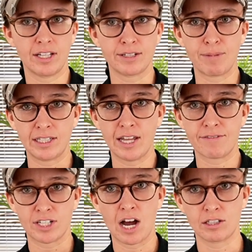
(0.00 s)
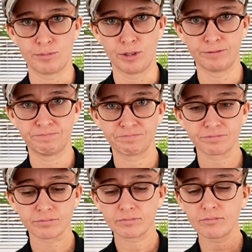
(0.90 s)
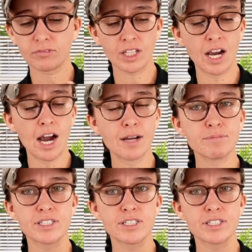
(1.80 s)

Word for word: like my left collarbone, I'm